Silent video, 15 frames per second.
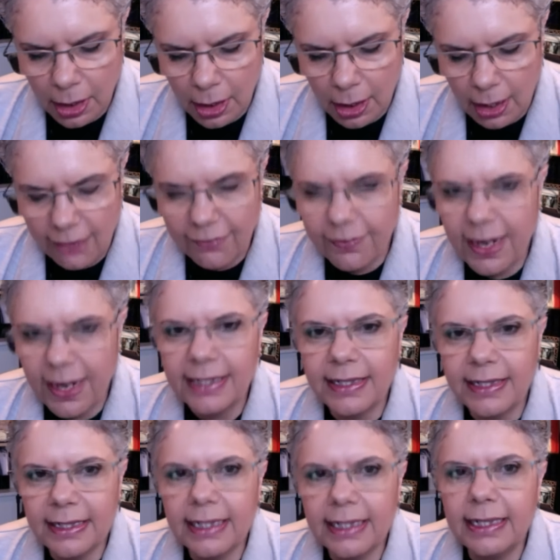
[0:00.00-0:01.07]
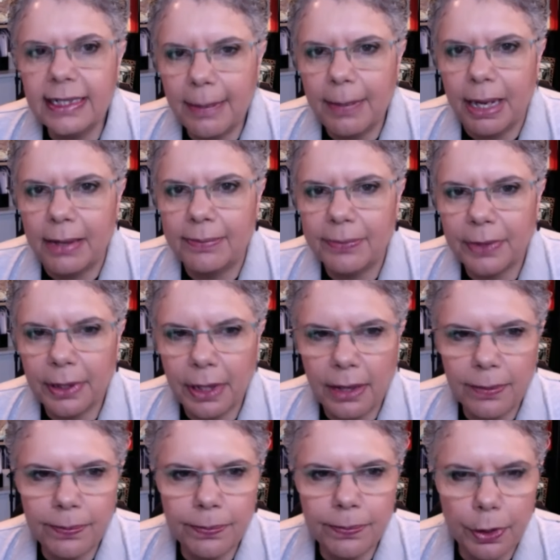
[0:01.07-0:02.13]
I face a dilemma, and
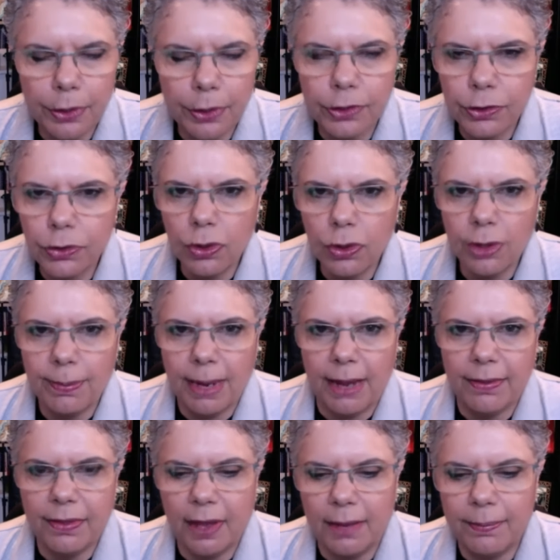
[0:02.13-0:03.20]
I'm going to talk about that,